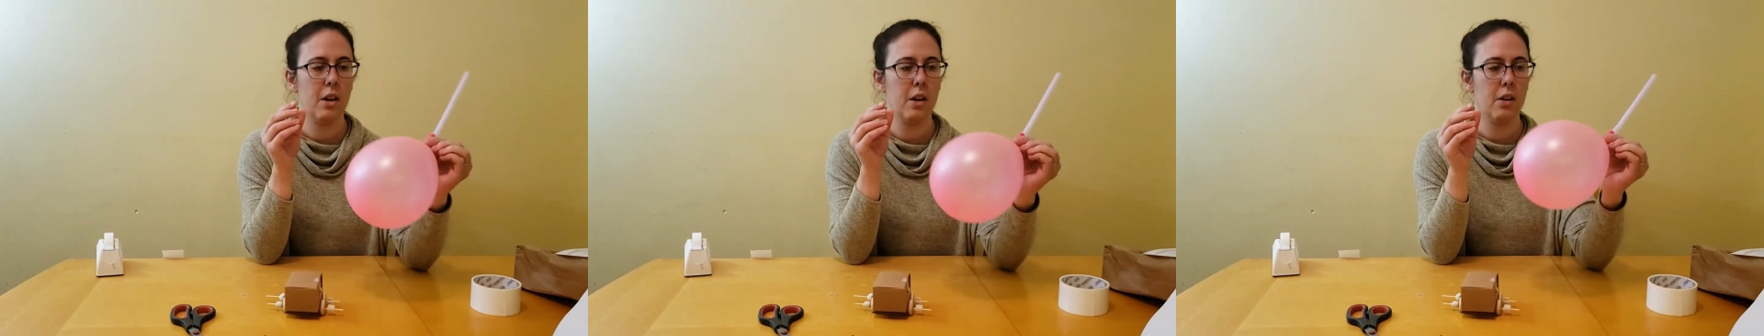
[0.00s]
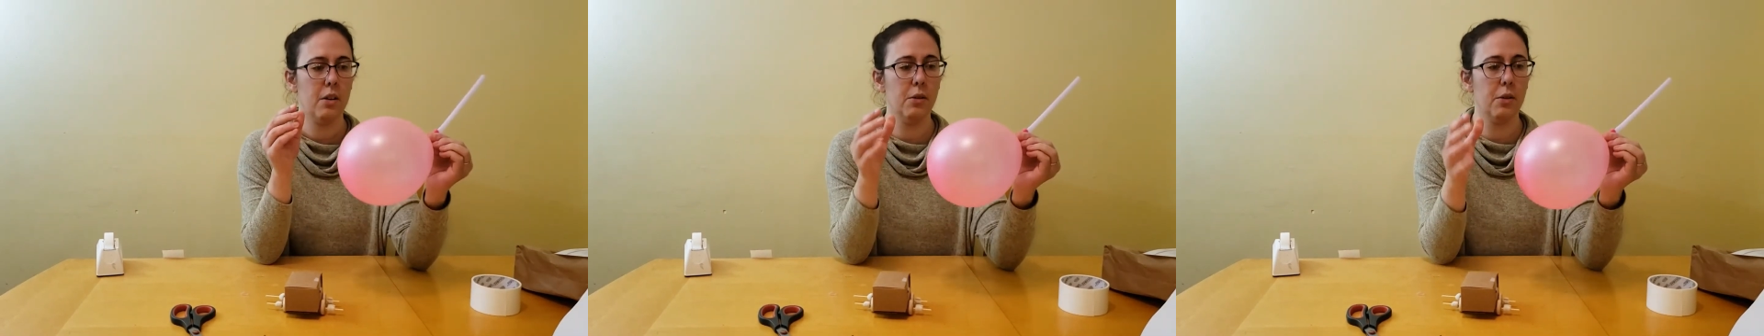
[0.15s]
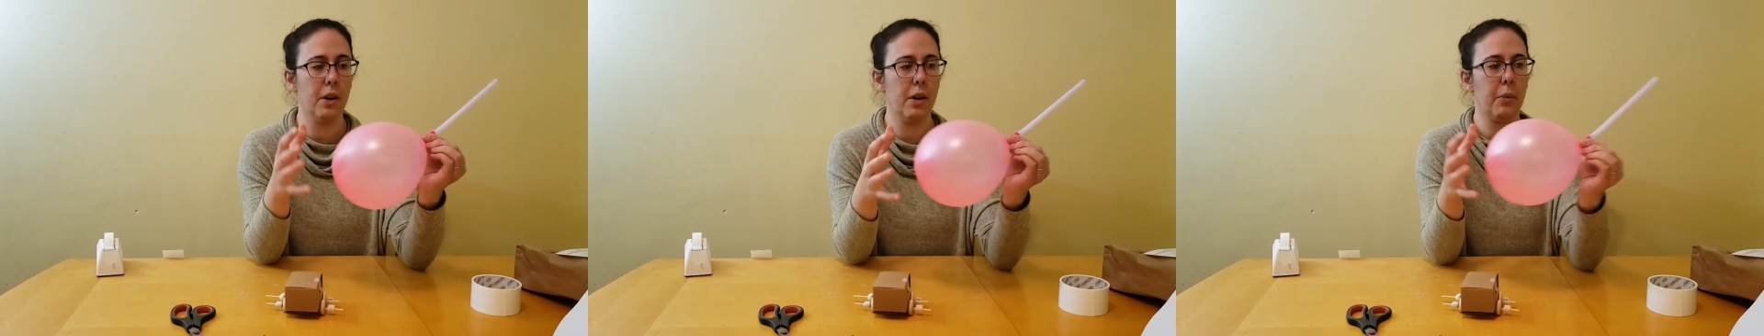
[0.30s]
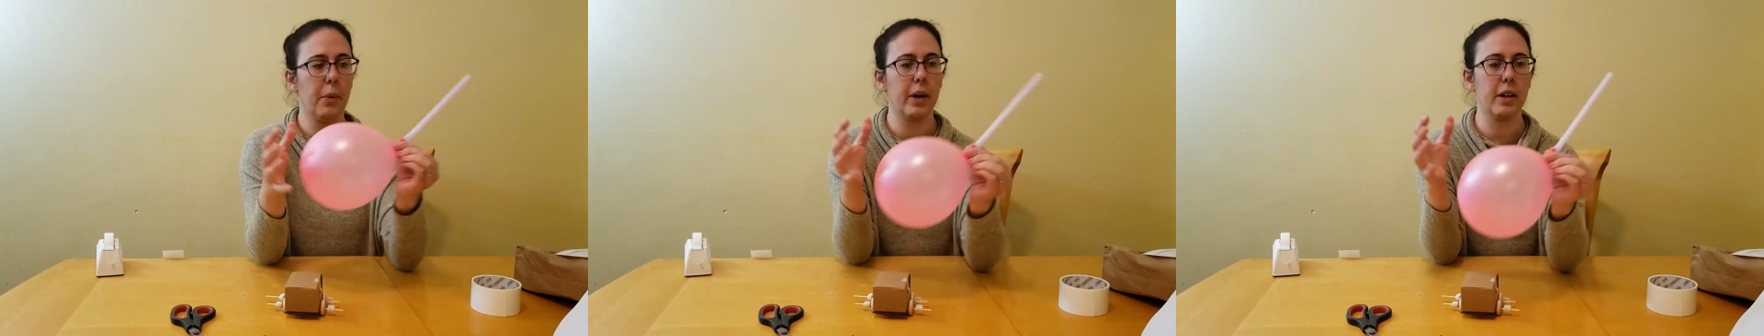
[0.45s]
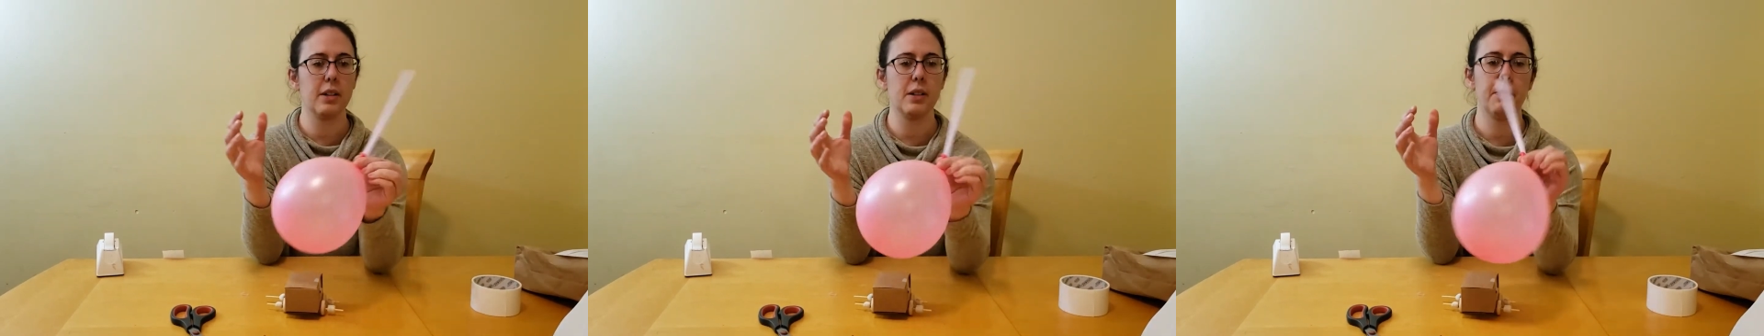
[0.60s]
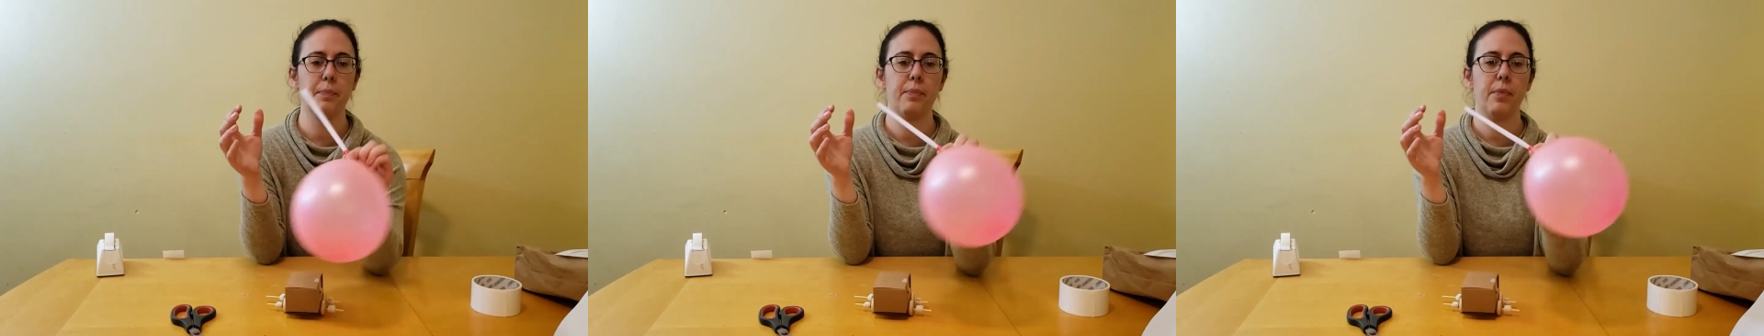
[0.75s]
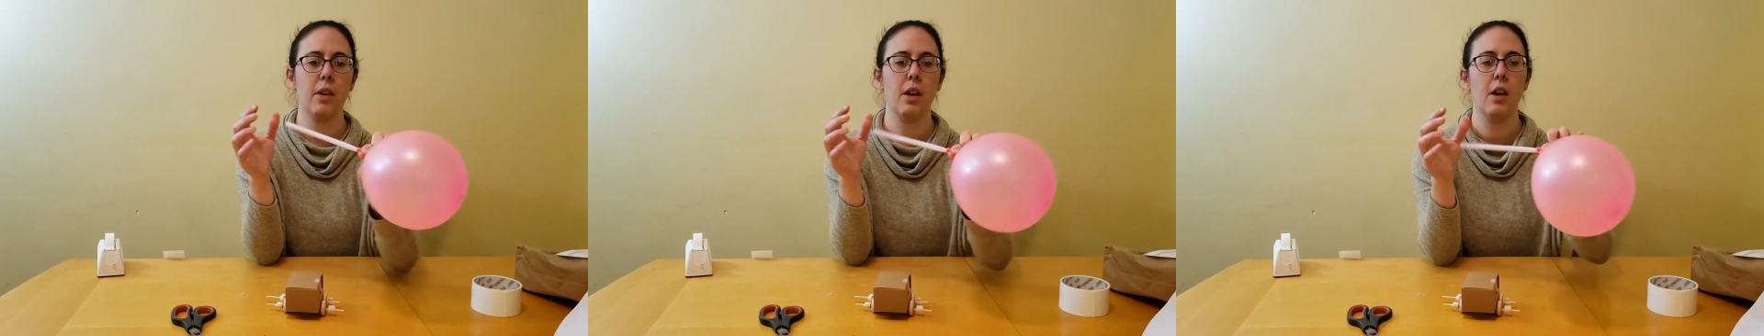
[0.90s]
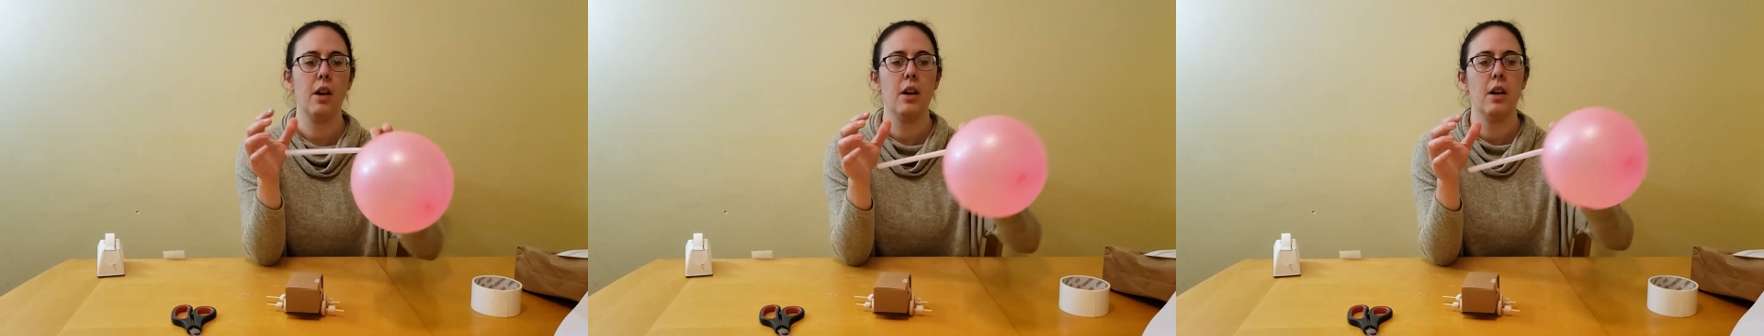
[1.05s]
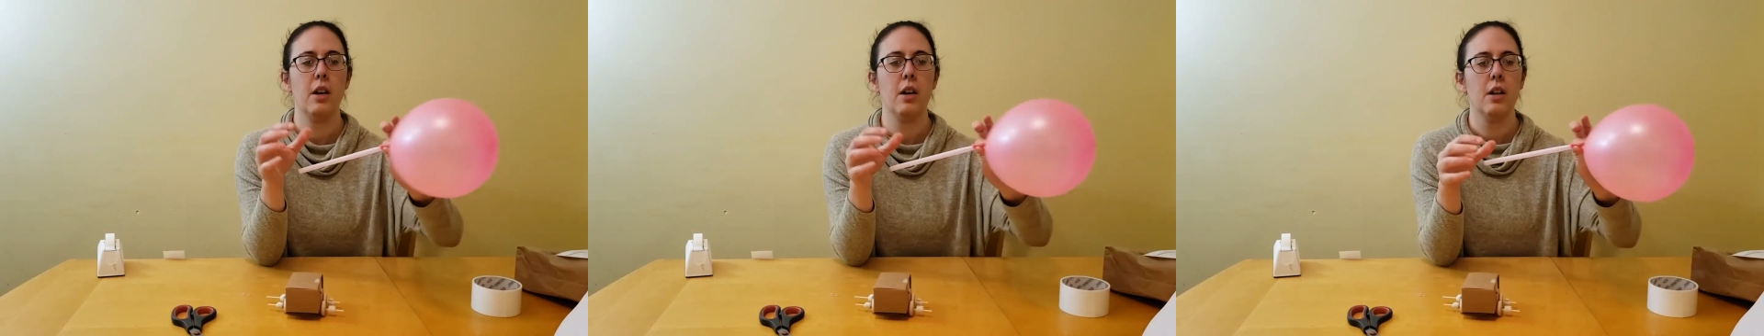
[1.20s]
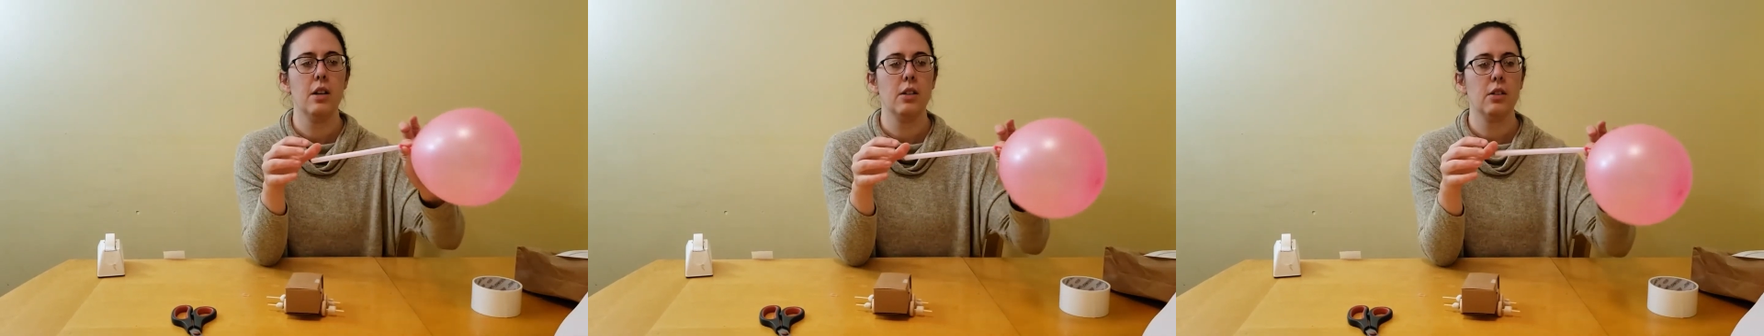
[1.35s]
Oh, it works.
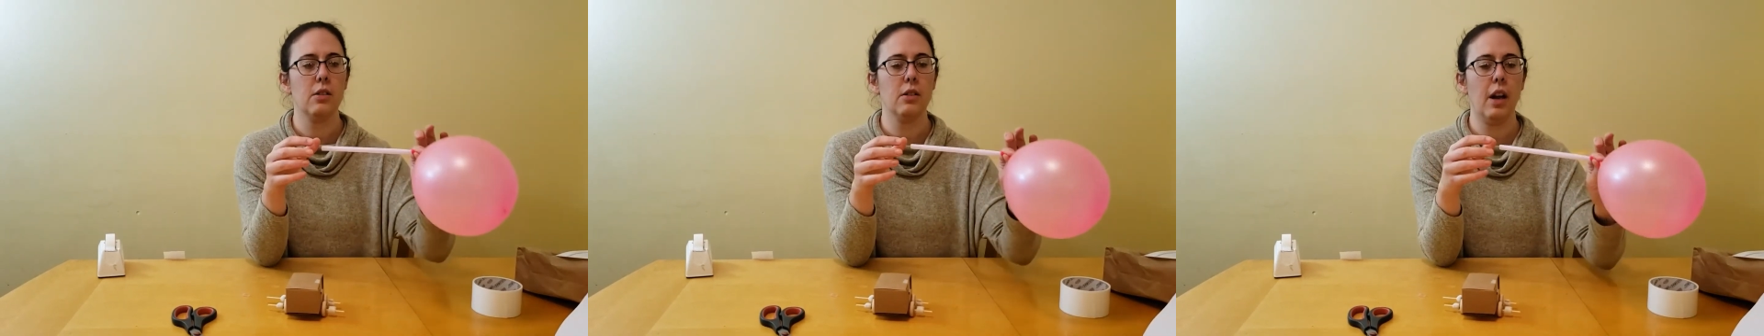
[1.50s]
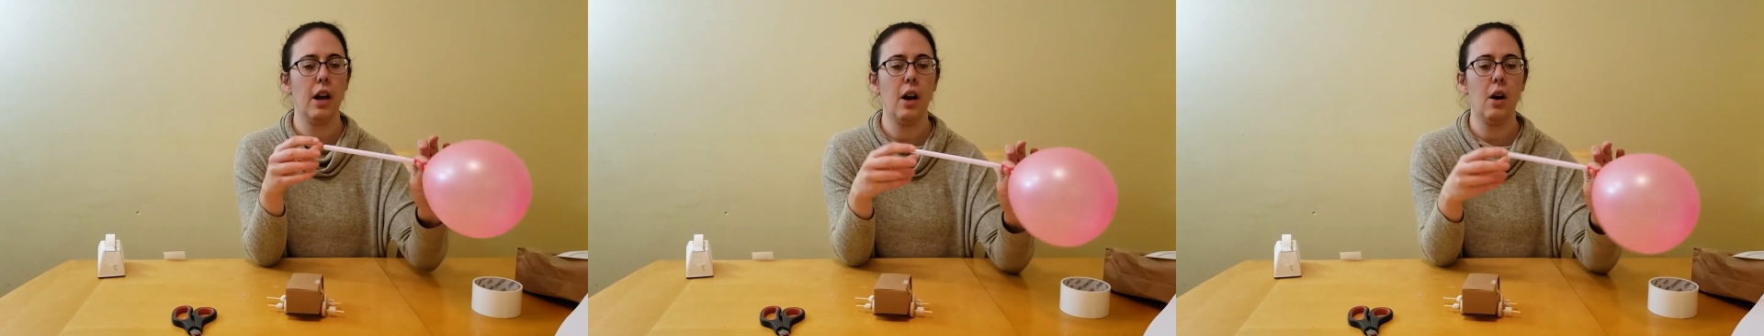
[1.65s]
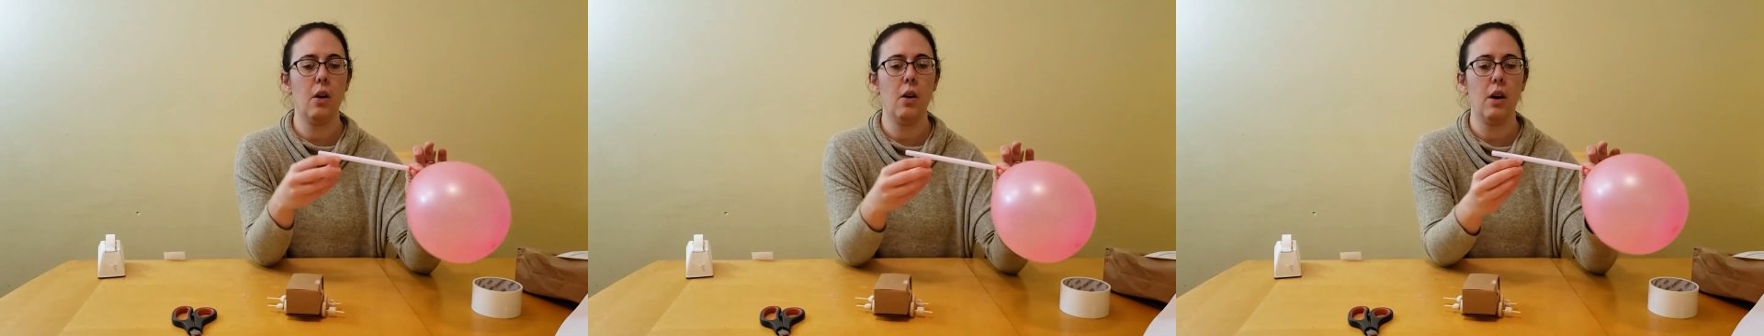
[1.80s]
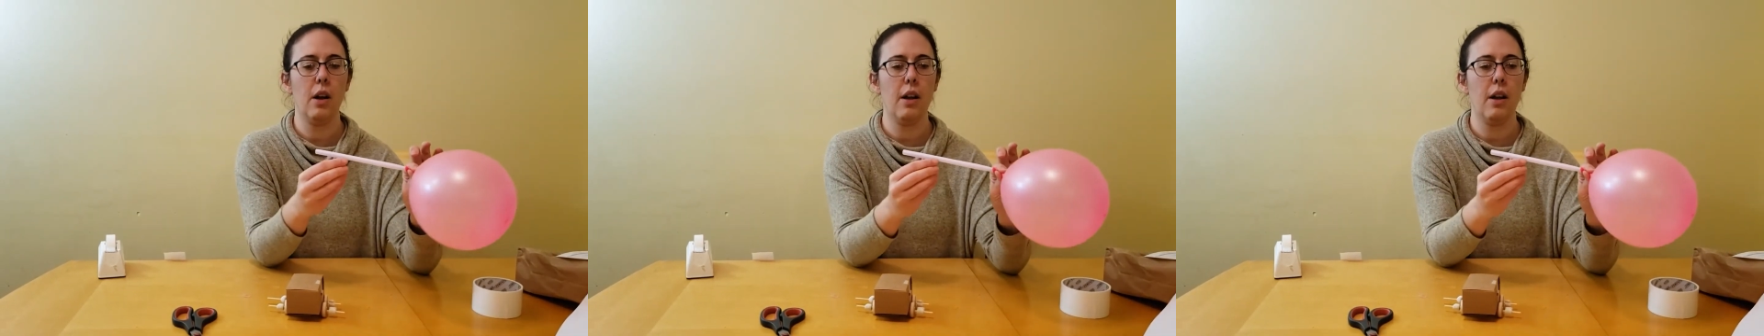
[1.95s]
So now,